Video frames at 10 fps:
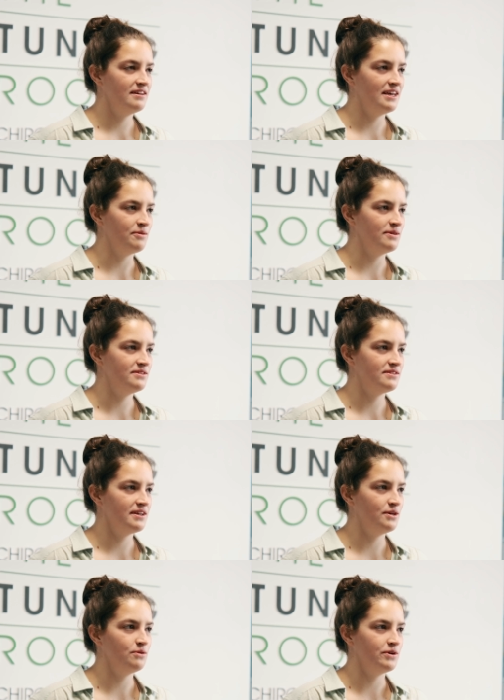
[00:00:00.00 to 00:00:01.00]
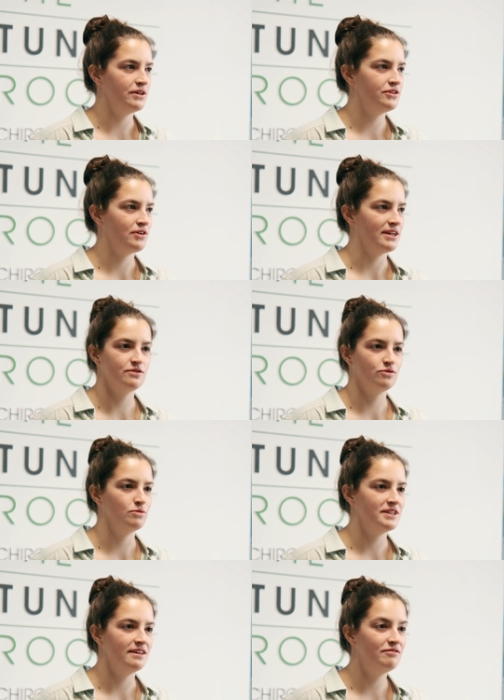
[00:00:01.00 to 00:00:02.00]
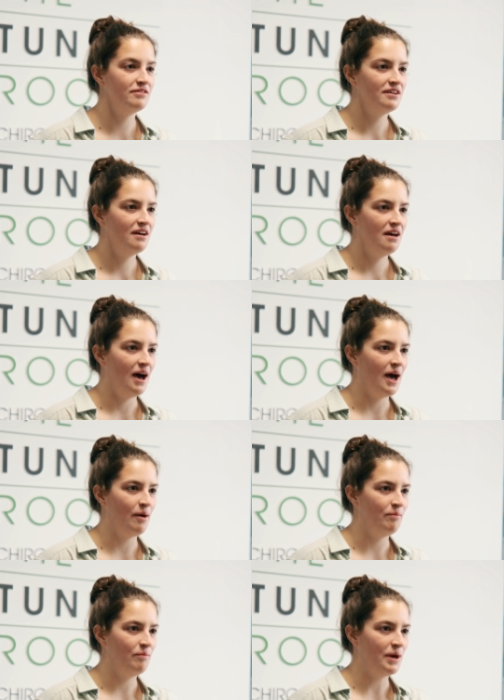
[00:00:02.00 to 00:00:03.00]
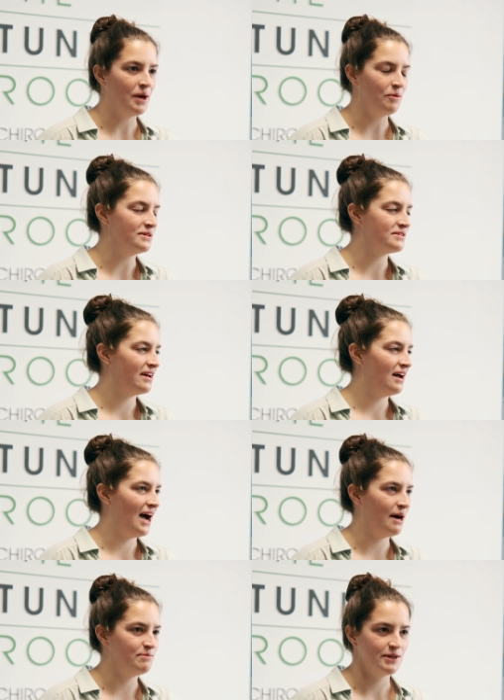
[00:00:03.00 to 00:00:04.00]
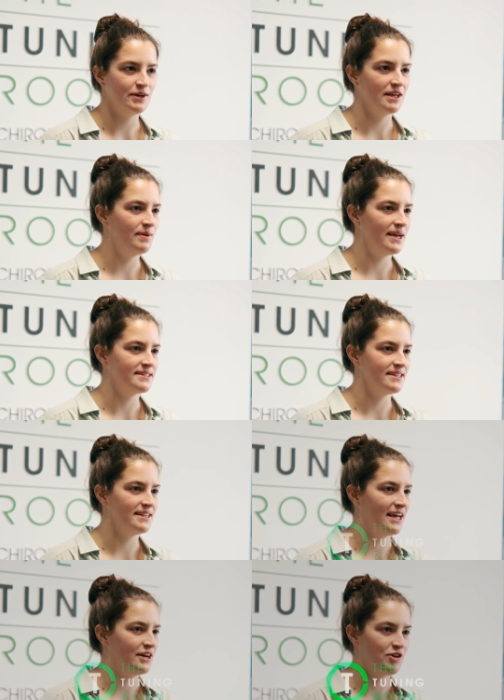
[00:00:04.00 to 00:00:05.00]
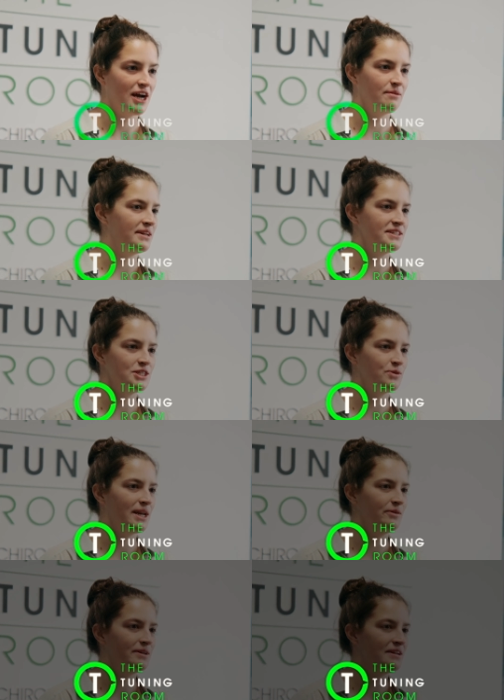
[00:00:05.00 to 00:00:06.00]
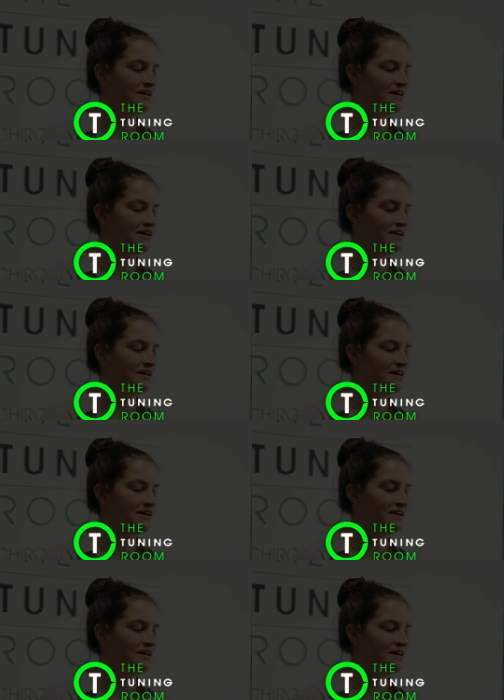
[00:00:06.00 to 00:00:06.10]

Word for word: It was, in a word, transformative. Um, it was absolutely amazing and I'd recommend it to anyone.